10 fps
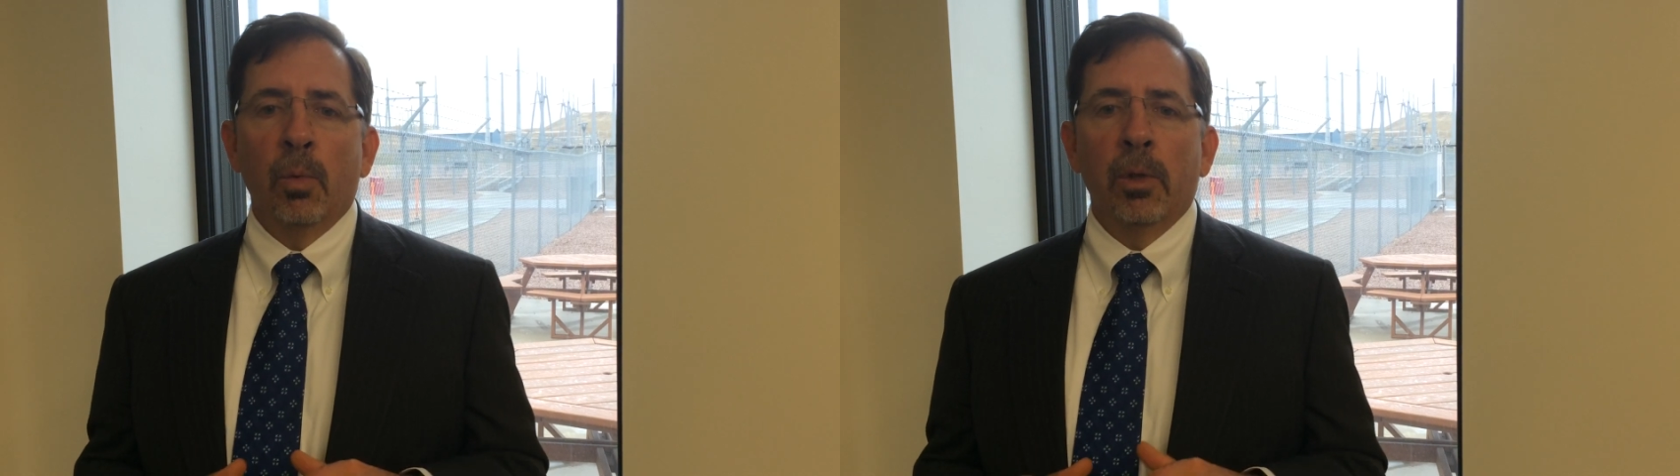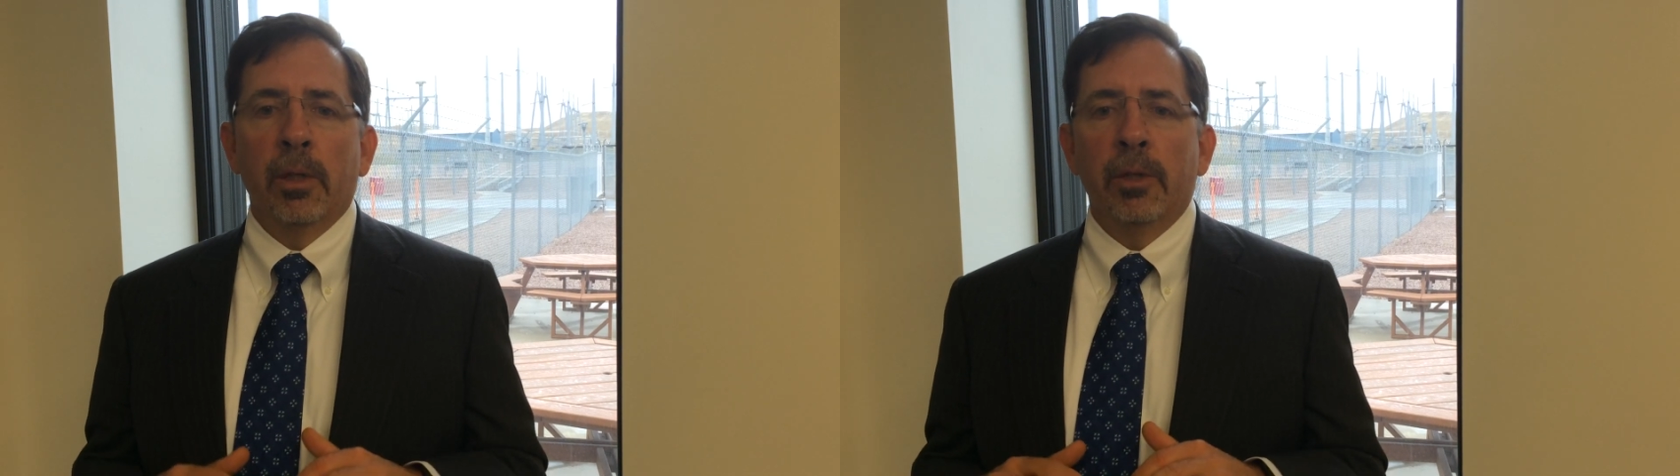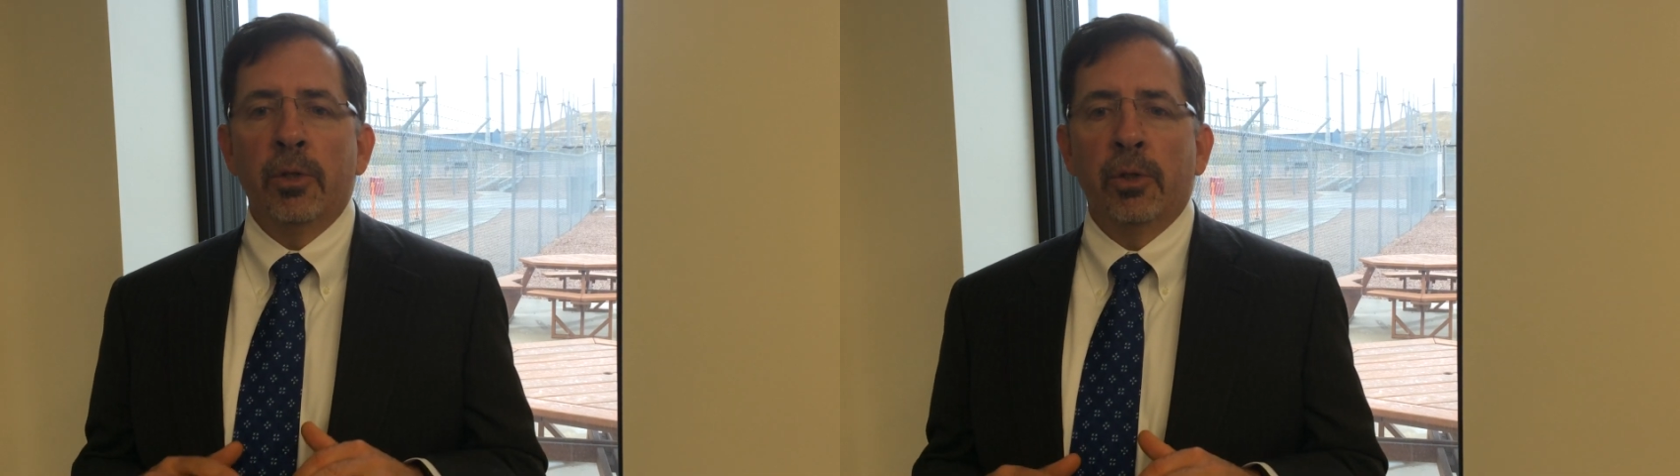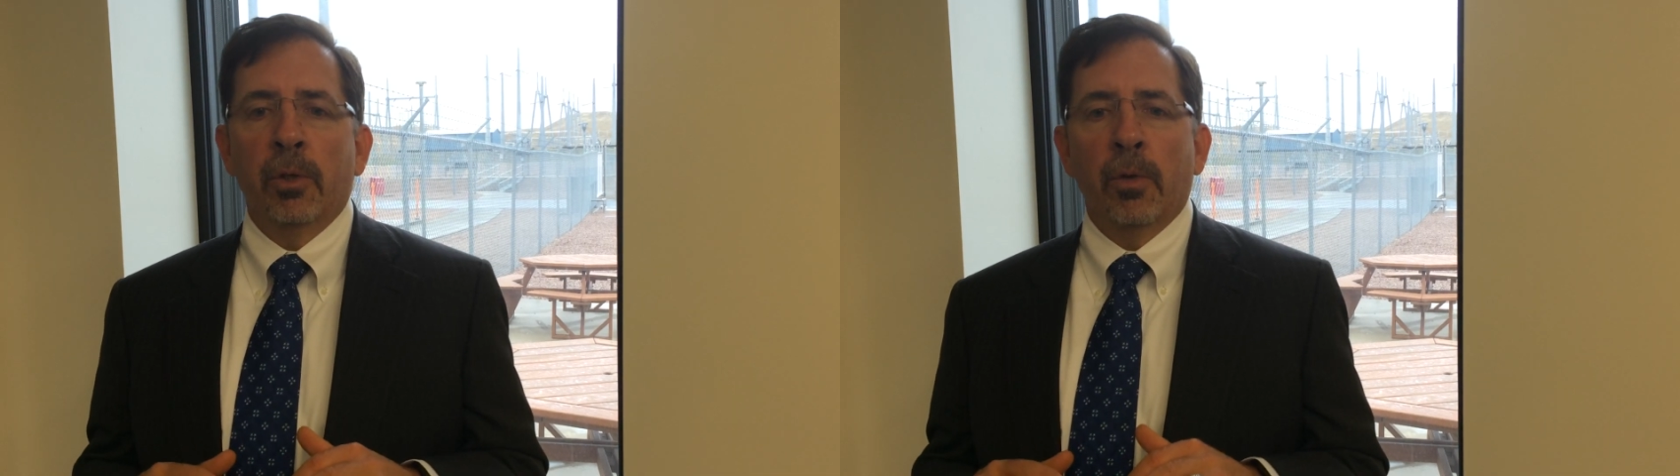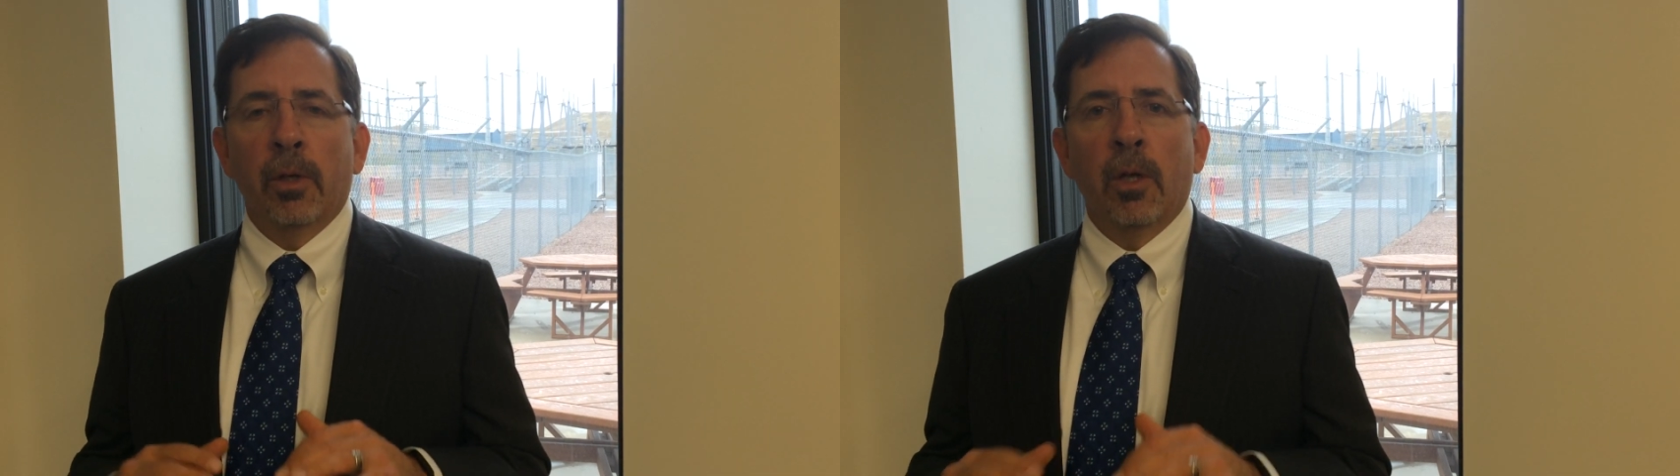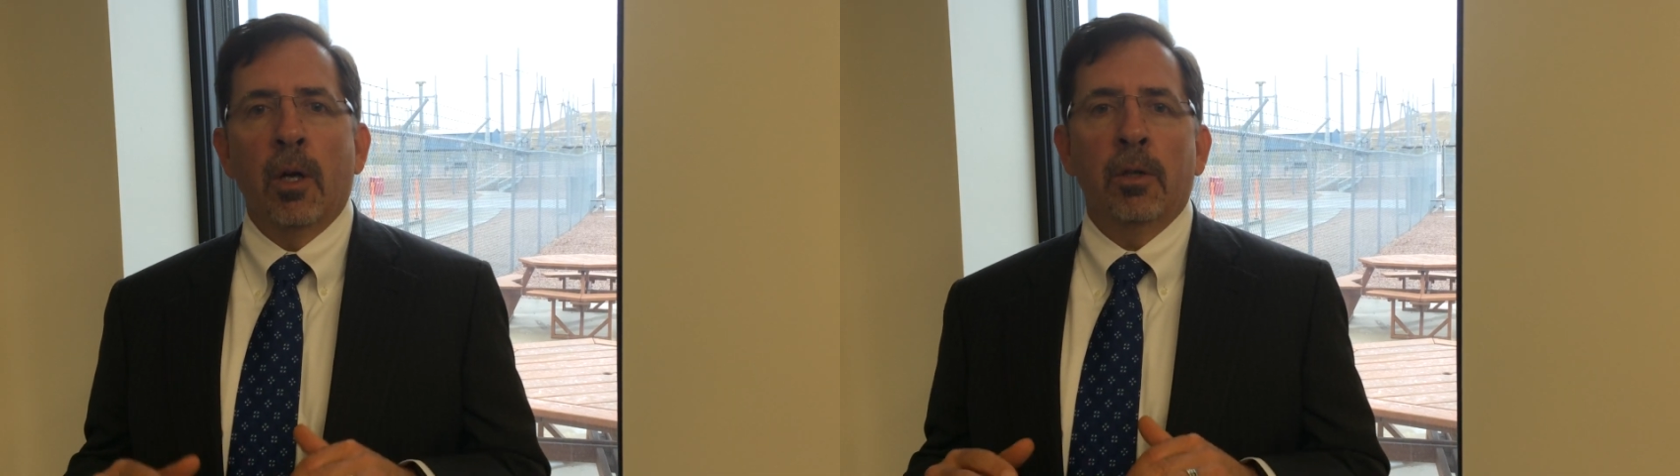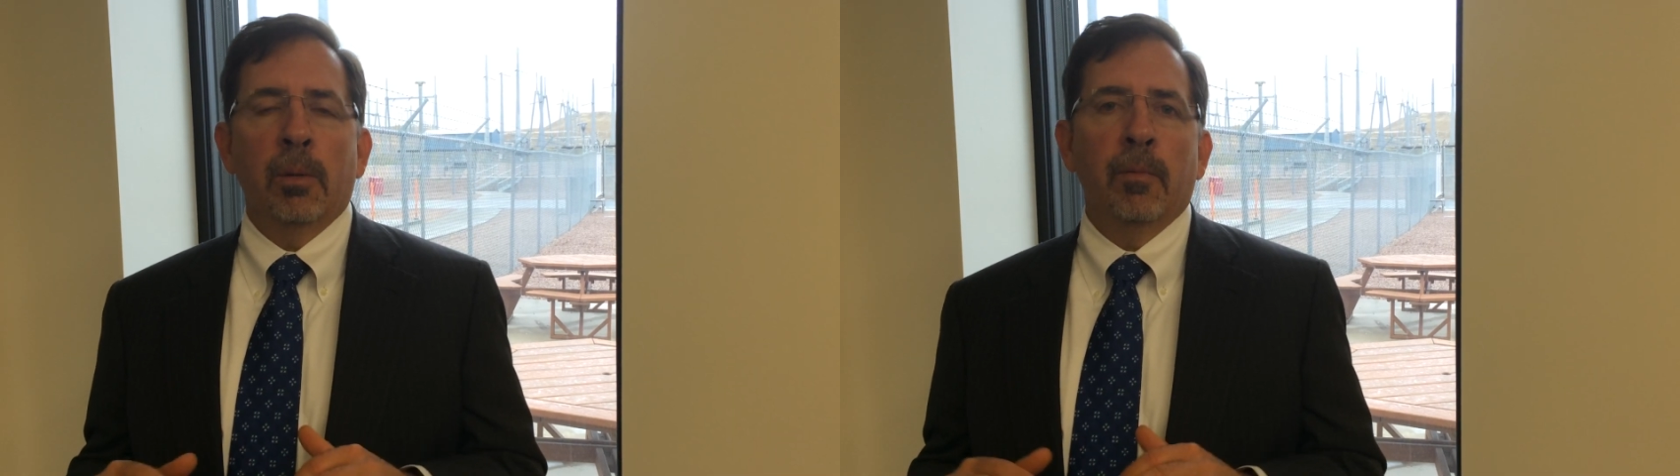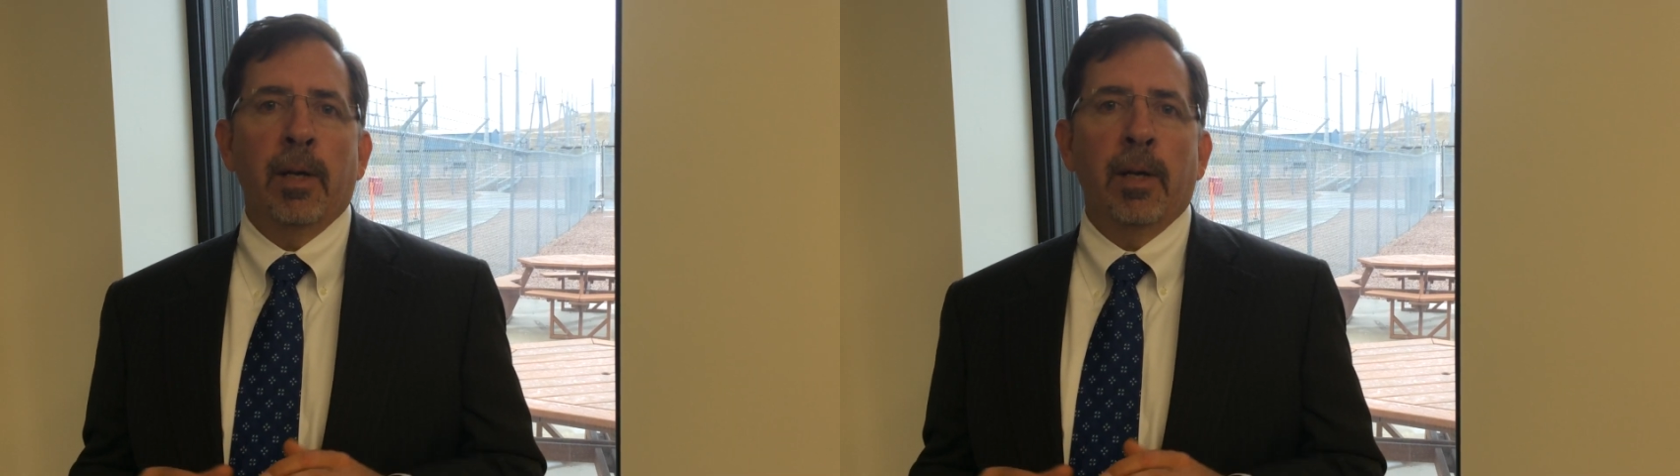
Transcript: will ensure the long-term